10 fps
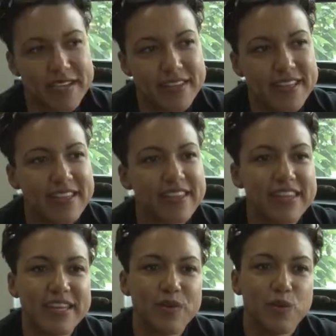I think
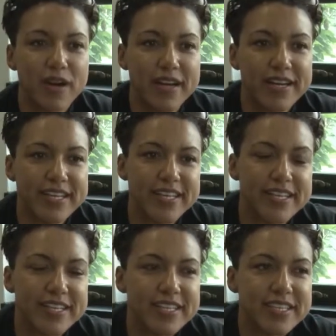the Y
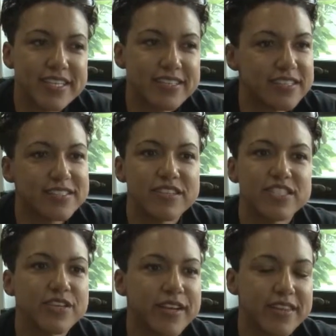does
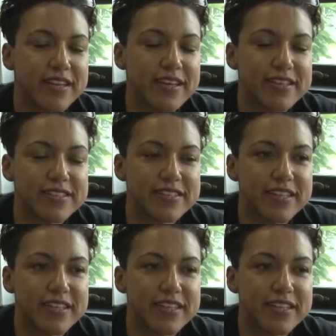such great things.